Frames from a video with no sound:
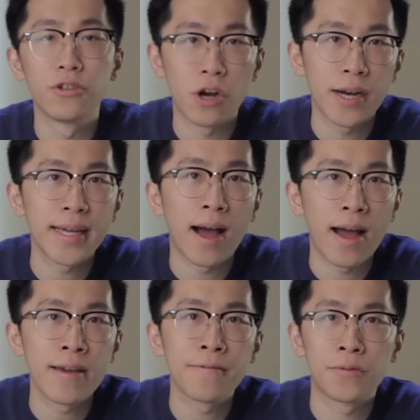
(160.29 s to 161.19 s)
Jony
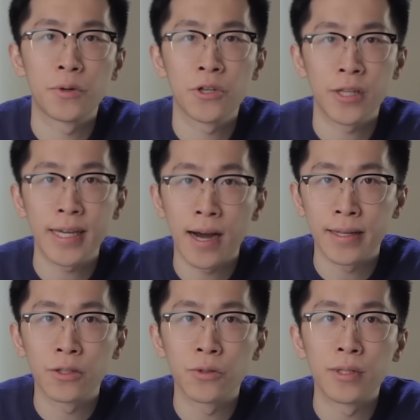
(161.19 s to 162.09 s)
Ive originally got
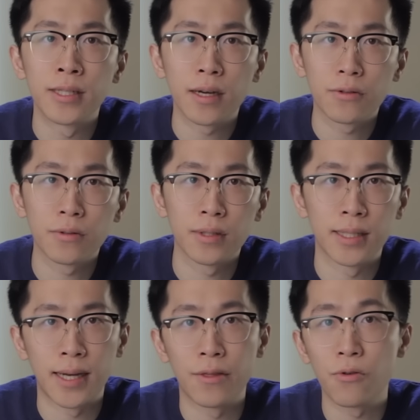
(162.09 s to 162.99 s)
into industrial
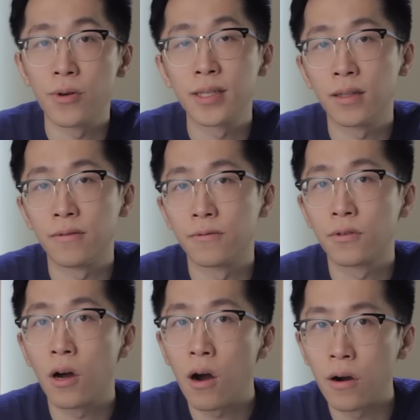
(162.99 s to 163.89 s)
design through his love
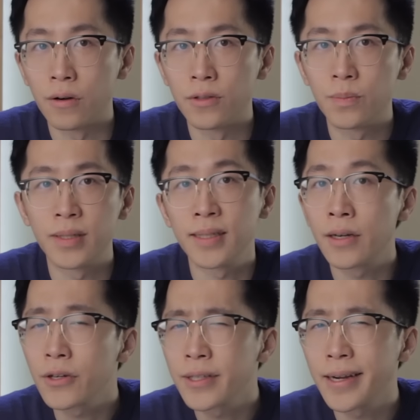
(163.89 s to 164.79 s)
of cars, but to
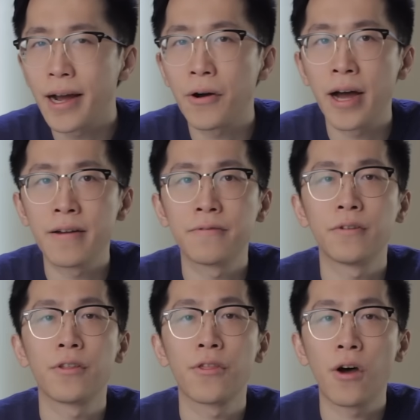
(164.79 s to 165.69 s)
understand how Ive
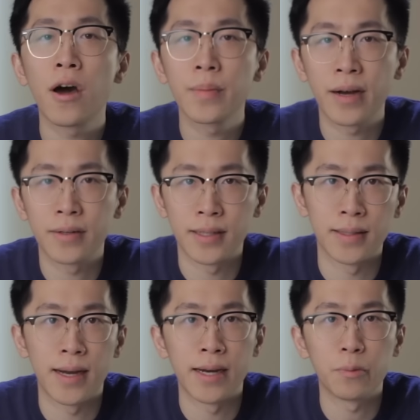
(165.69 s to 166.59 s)
thought about
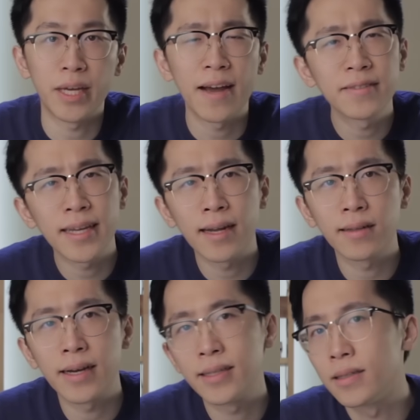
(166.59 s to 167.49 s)
design, we have to
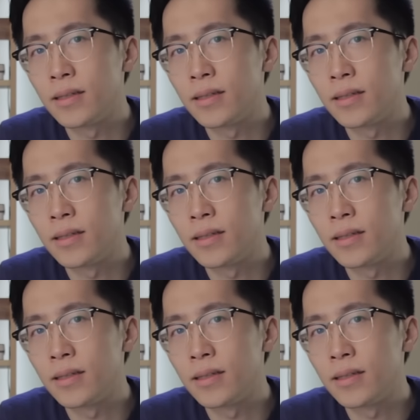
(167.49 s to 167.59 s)
analyze his